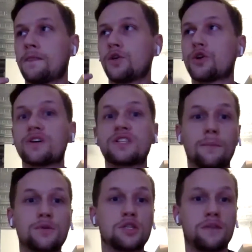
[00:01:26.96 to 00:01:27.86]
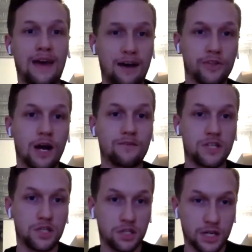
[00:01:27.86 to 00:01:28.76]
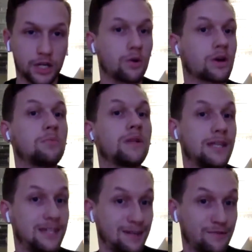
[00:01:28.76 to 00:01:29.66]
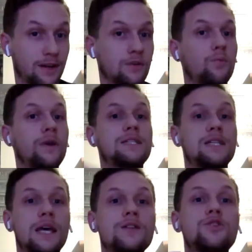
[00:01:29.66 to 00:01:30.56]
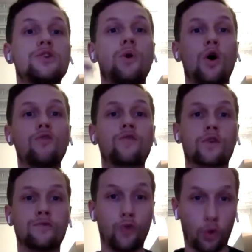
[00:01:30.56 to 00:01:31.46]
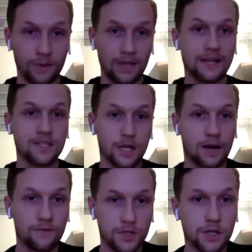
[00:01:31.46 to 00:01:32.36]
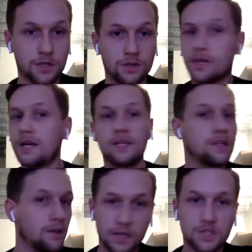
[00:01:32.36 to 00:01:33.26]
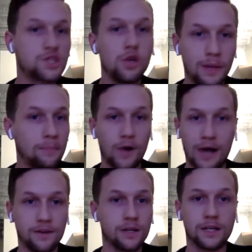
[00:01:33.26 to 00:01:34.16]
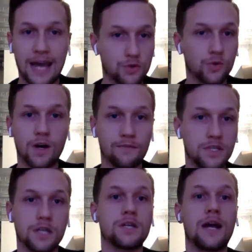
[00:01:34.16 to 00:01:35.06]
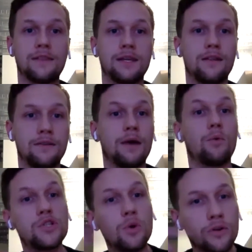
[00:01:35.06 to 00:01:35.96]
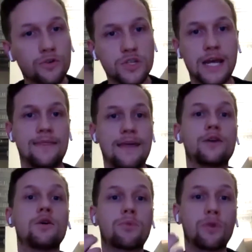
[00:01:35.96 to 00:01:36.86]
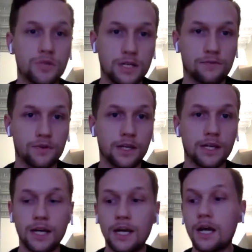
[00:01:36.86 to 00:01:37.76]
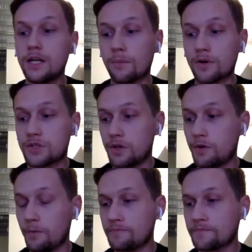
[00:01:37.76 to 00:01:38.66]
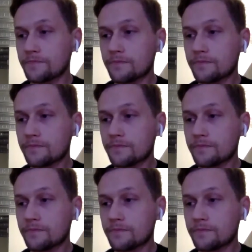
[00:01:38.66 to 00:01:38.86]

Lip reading: your assumptions of how the conversation is going to go are completely different. We tend to over formalize the conversation. It's two people having a casual conversation at the end of the day. Once you understand that, you approach it differently. Number two,